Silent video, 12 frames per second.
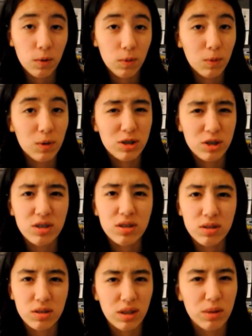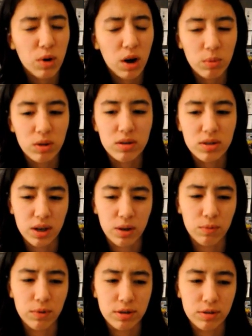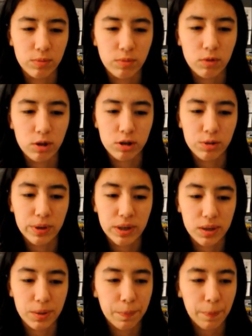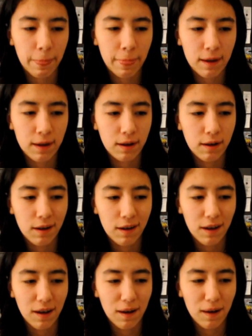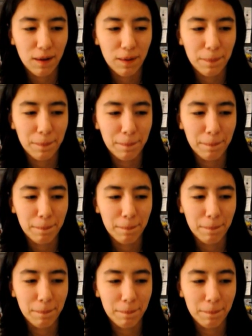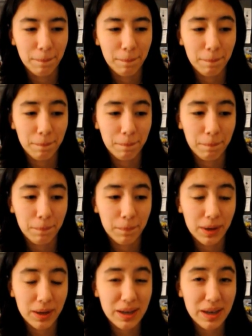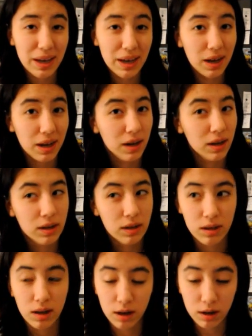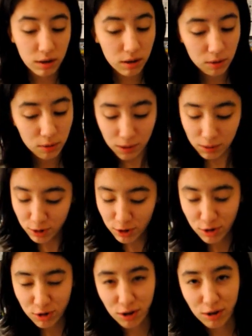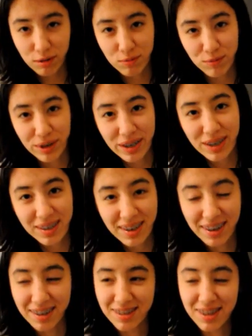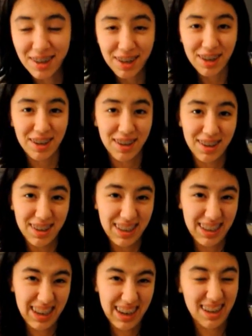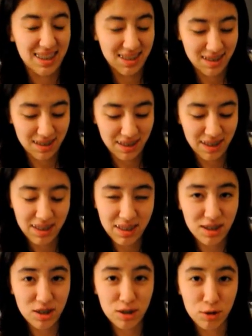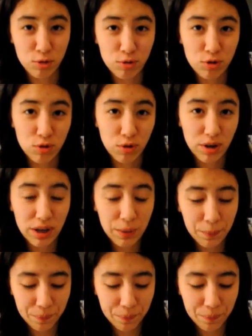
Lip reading: which is probably the second reason why she picked it. But yeah, I don't know, I'll just start reading, and yeah, this is a true story.